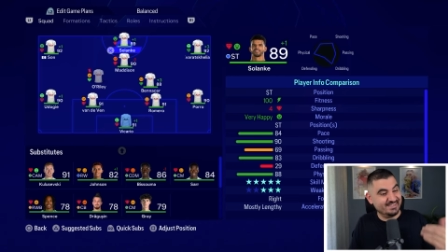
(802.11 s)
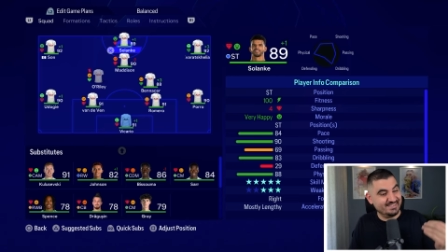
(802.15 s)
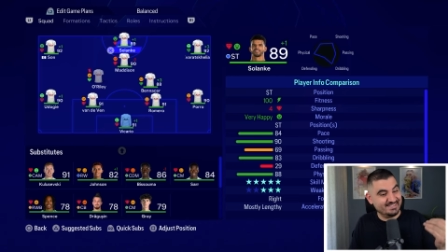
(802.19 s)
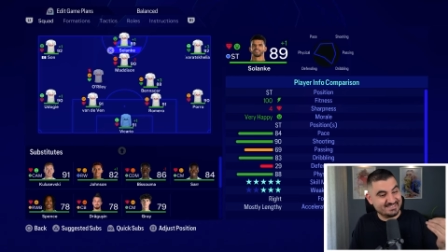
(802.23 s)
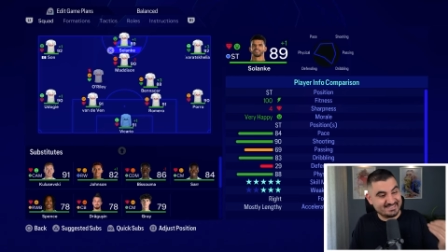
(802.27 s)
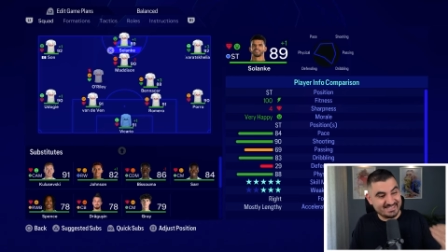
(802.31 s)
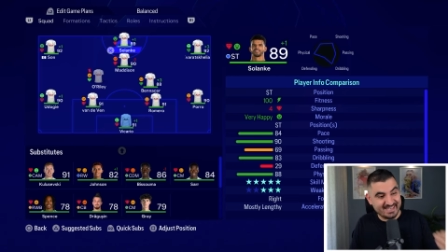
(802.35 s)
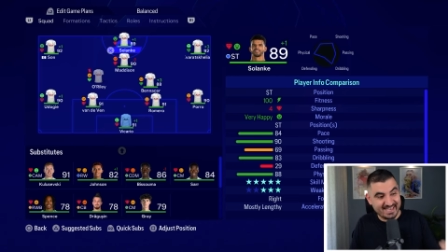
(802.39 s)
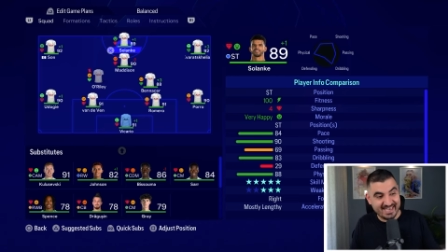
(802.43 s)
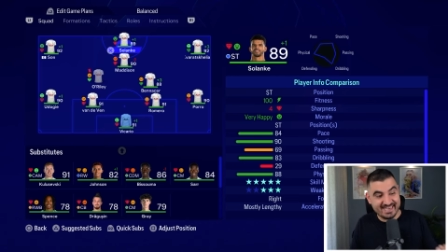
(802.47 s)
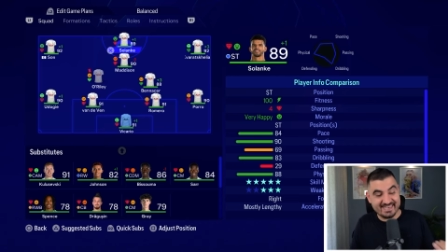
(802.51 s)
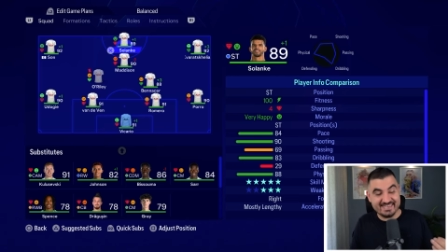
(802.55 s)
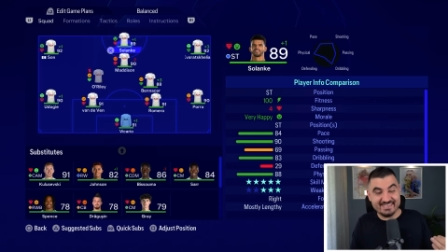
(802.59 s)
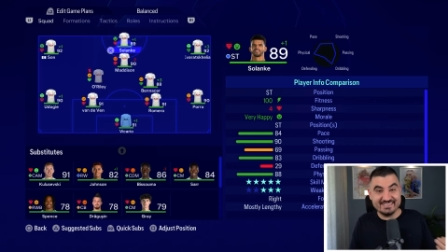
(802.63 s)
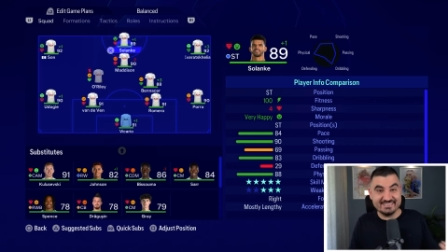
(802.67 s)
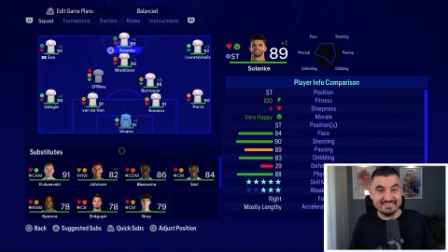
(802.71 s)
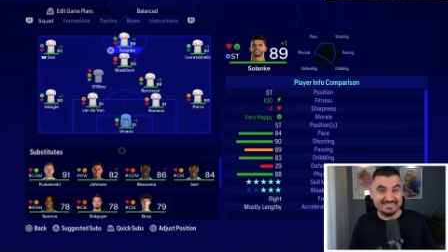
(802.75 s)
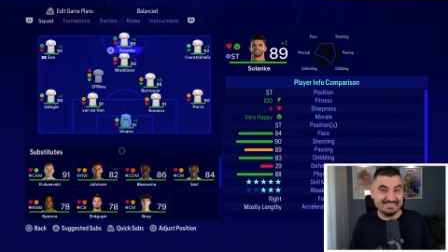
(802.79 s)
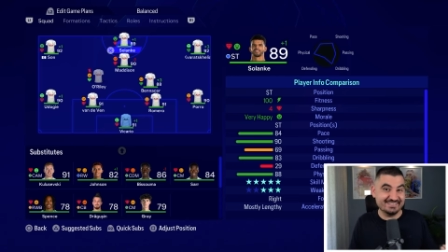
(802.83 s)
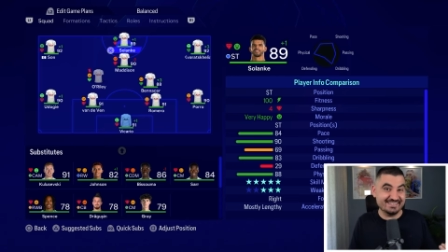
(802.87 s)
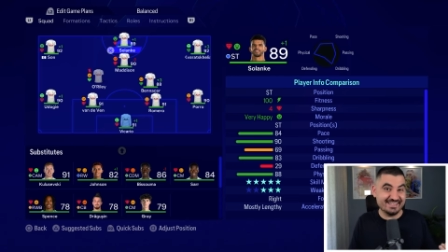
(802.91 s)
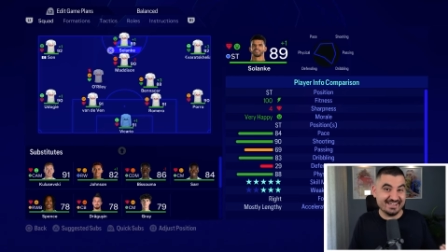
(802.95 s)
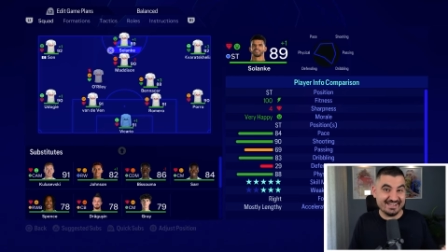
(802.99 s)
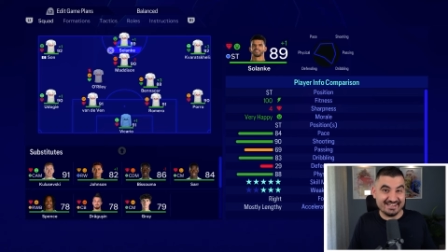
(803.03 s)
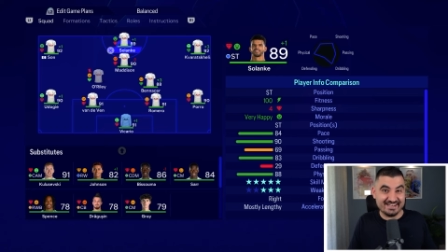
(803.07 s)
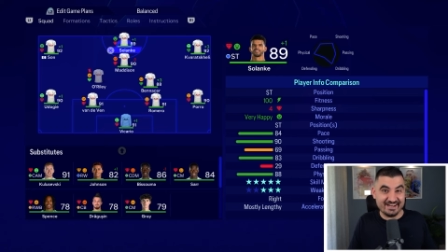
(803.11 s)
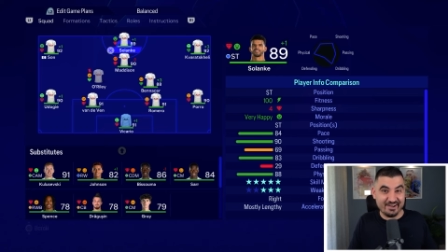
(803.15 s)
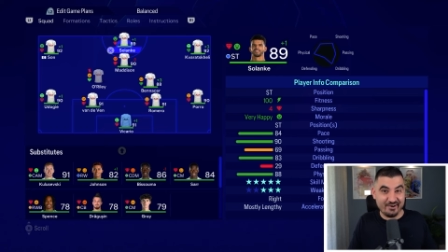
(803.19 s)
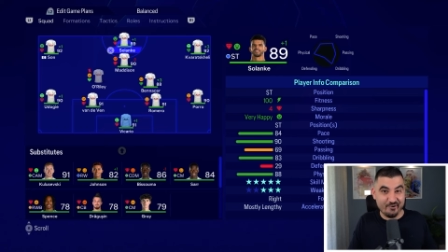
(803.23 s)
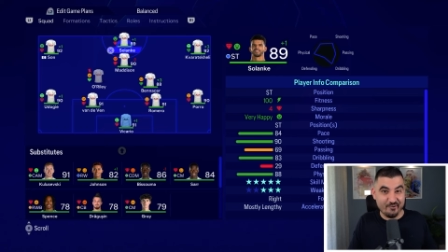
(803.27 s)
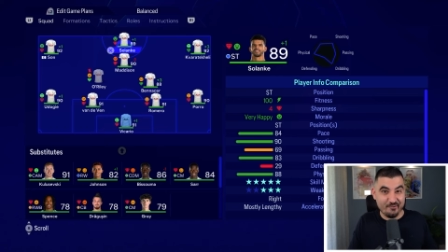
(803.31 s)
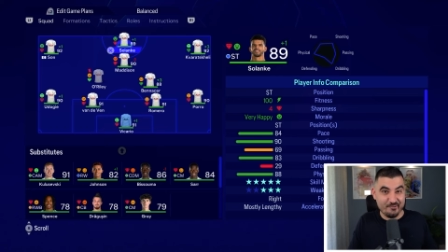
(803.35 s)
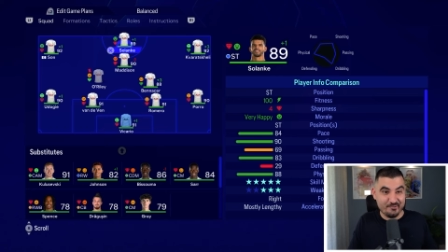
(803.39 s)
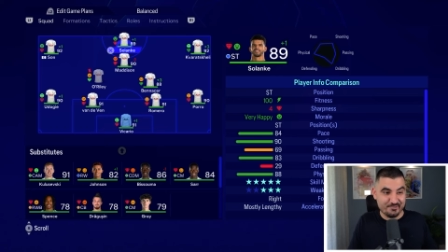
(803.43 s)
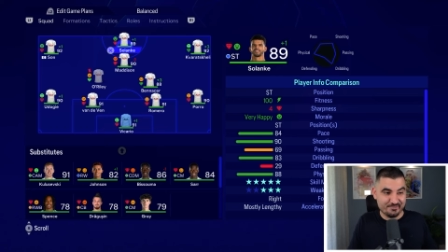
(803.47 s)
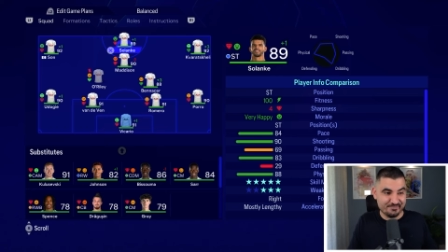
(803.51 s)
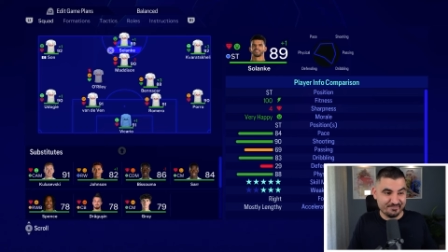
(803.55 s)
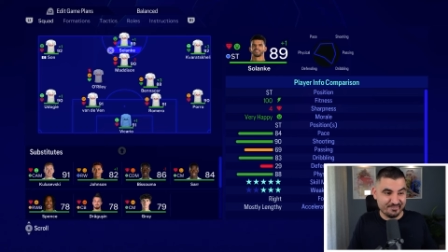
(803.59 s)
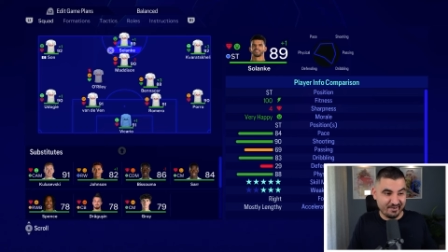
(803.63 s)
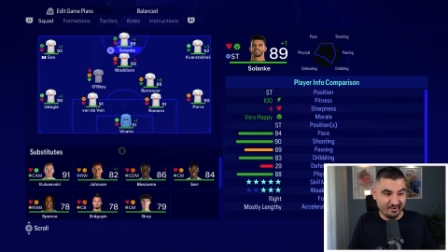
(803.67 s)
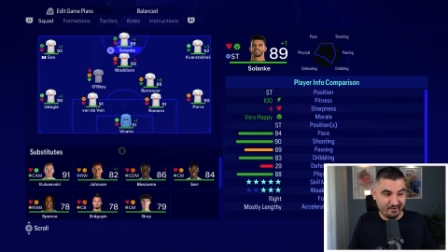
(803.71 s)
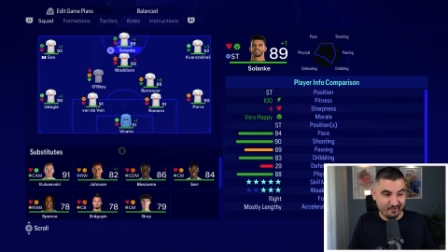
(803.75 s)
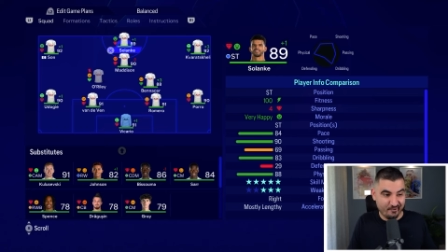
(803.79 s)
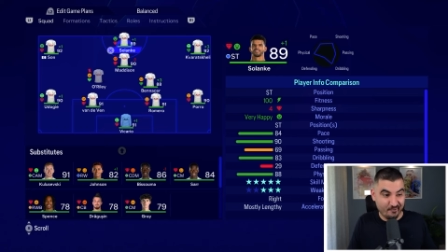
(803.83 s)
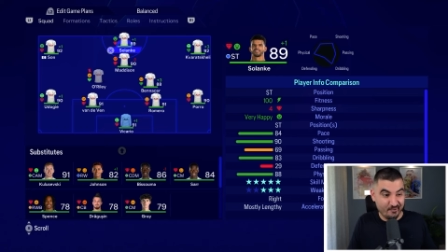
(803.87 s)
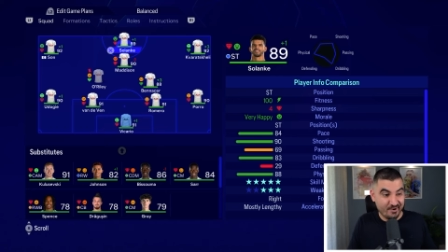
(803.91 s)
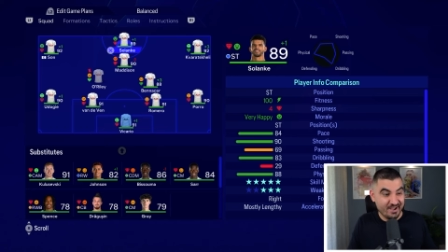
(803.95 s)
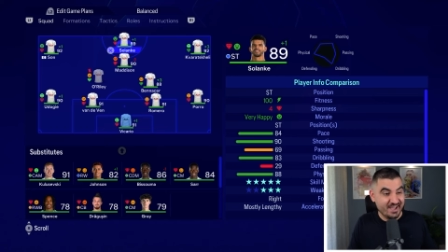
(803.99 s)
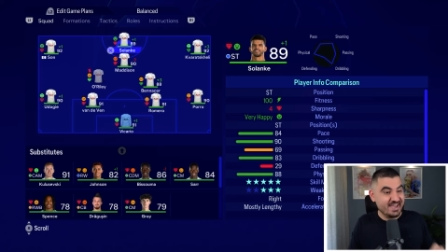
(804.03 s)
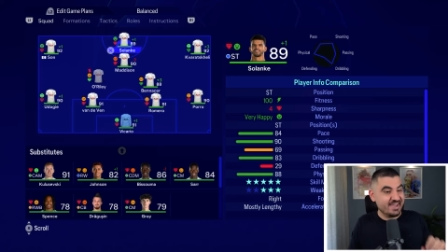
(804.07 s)
he's 89
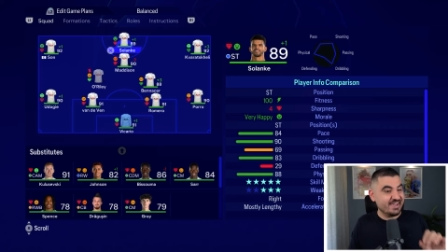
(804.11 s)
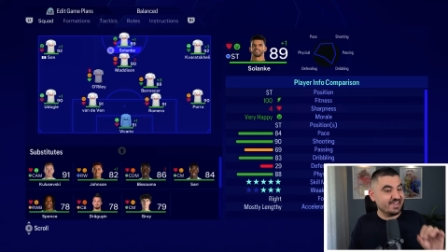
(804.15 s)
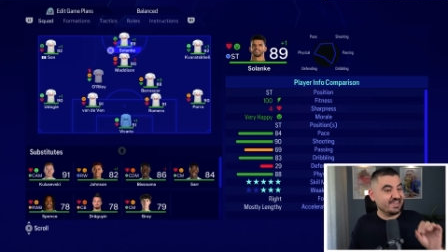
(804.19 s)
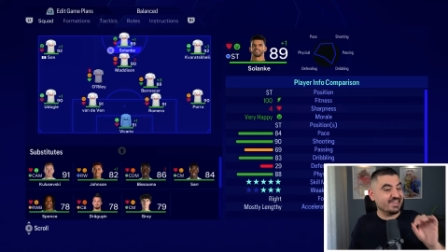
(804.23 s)
overall,